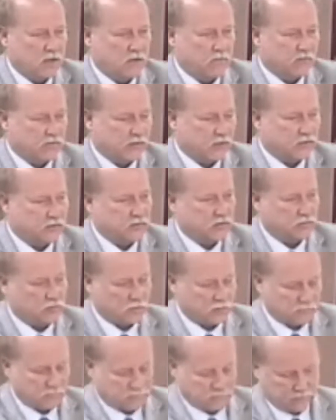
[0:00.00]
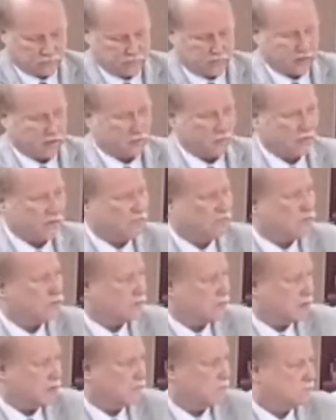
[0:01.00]
For those who were there before
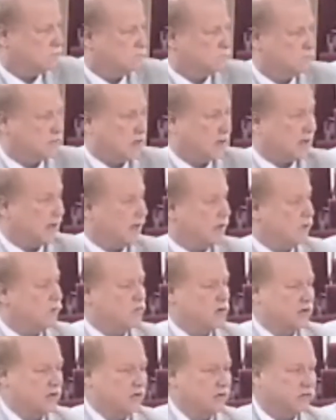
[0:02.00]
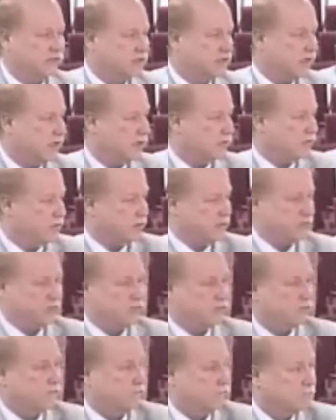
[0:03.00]
me, and I am one of the retirees,
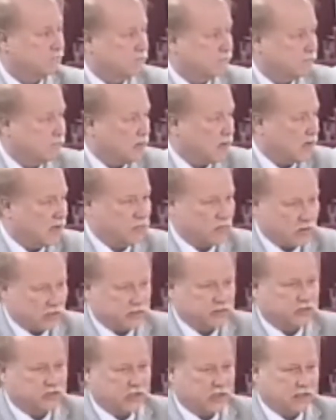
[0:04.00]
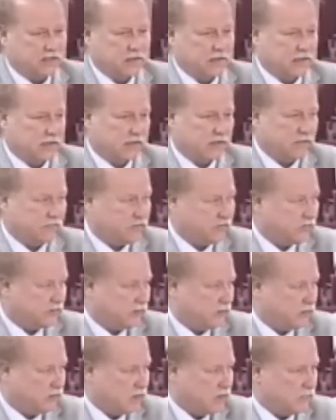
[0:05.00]
I was shot in the line of
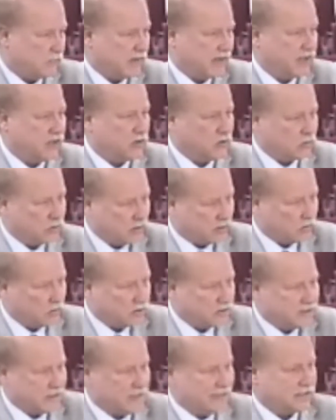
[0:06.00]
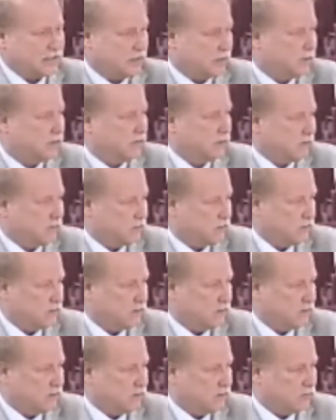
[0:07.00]
duty. My career was ended
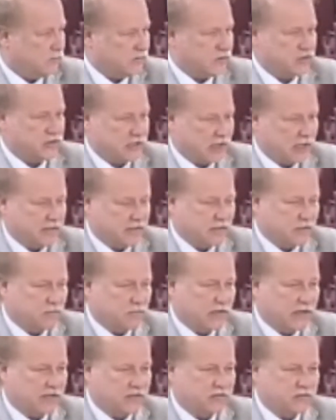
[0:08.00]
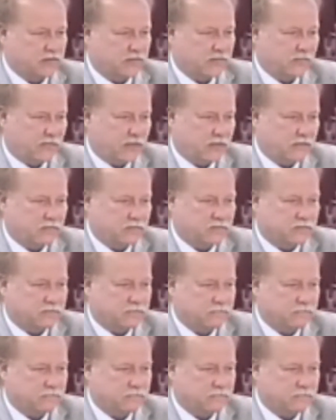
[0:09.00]
with a shotgun blast to the face.